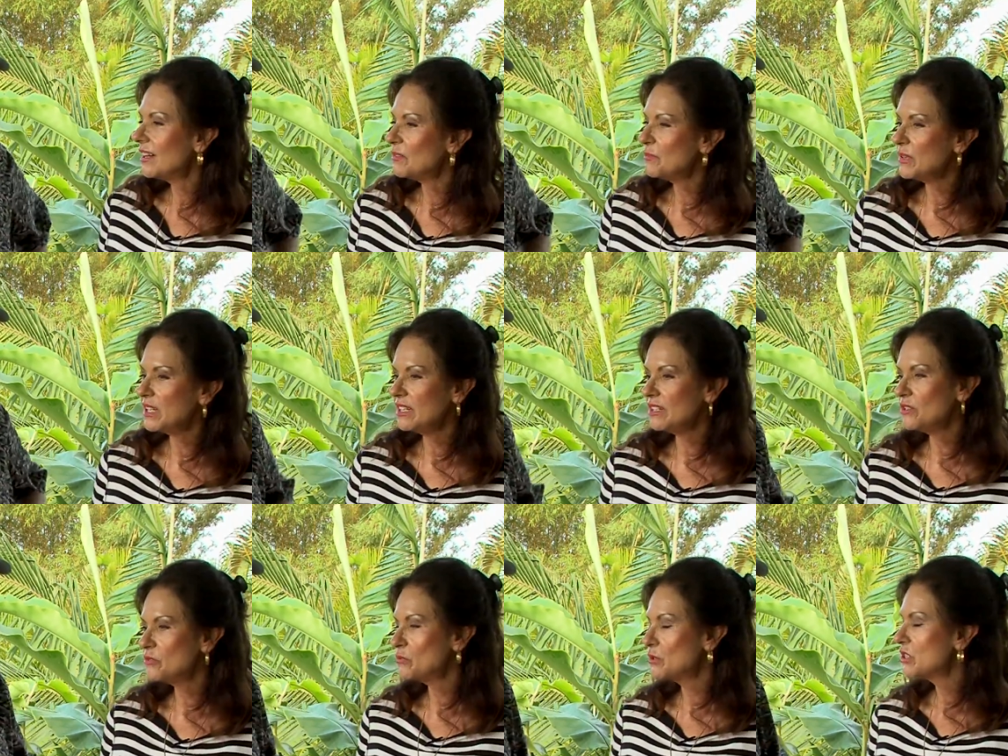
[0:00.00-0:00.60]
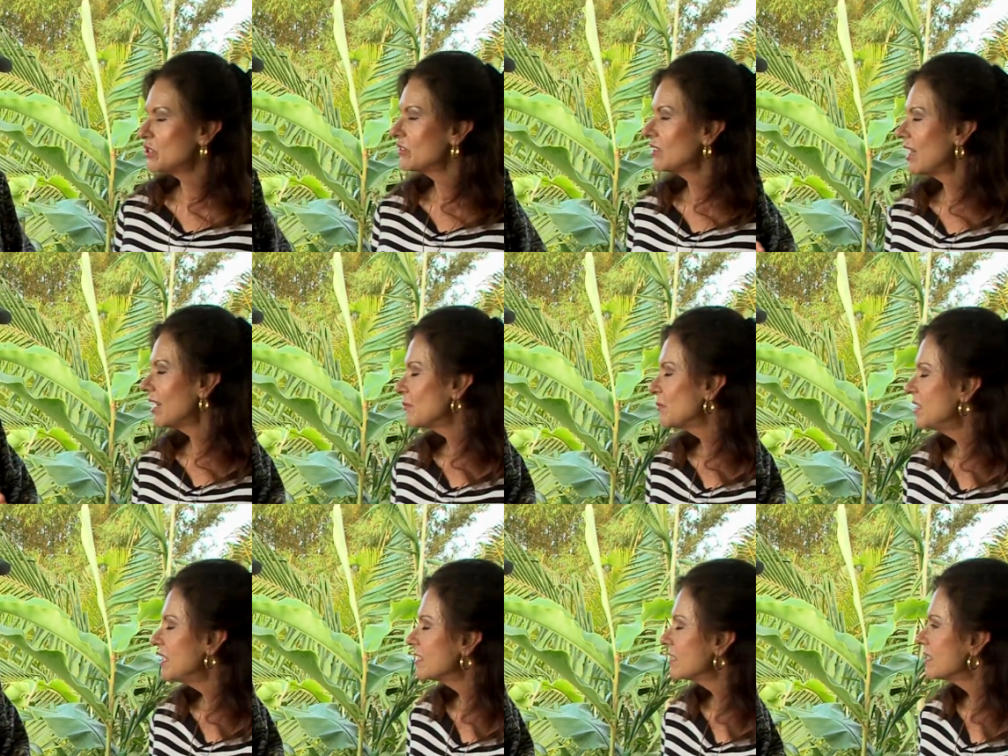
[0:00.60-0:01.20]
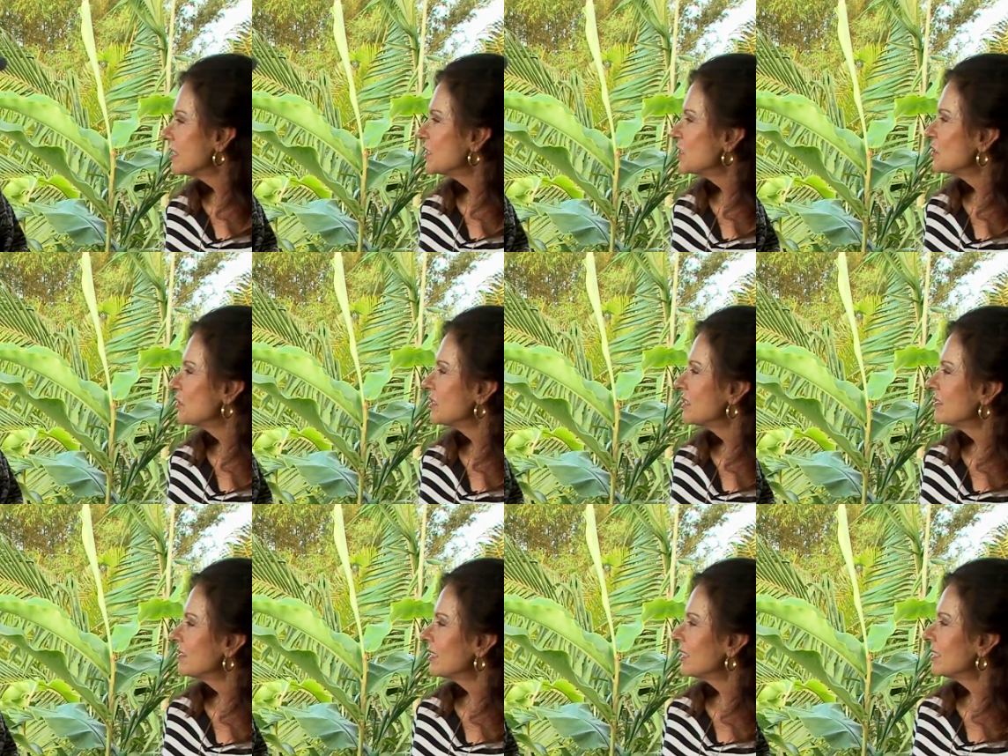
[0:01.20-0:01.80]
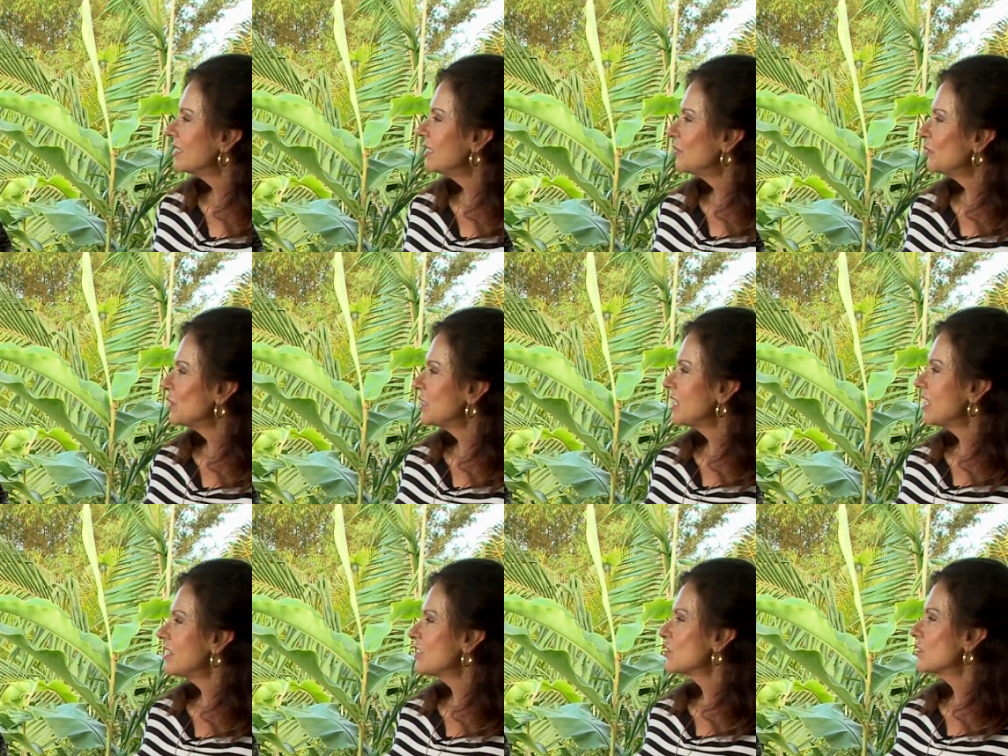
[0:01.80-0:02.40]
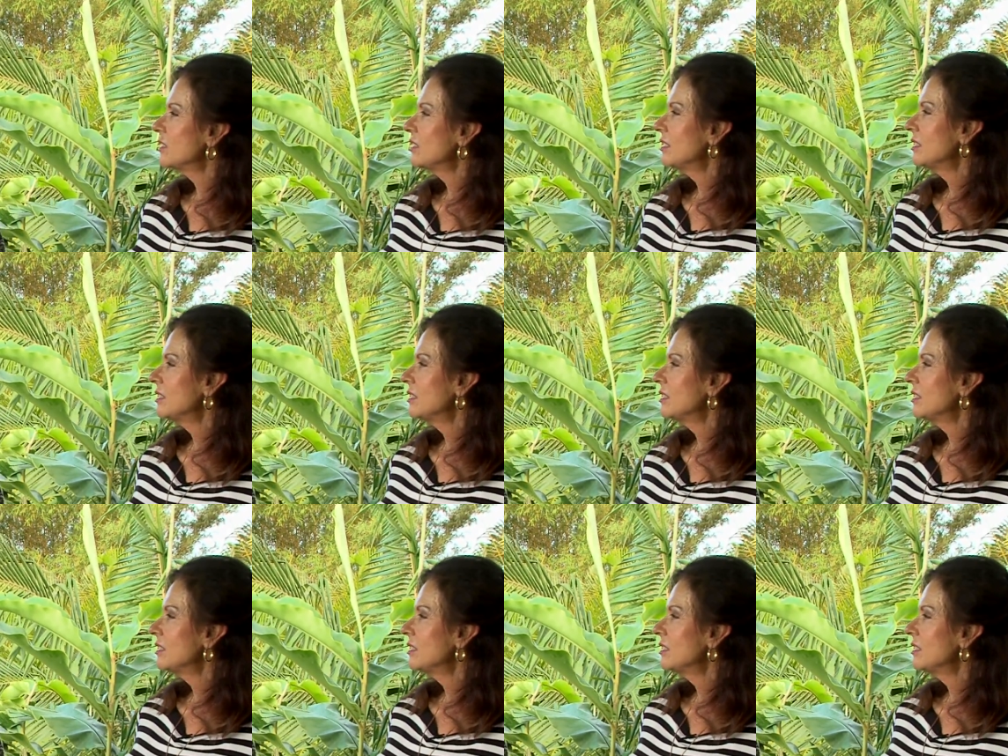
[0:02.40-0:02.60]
I mean, would you like me to send you an invitation?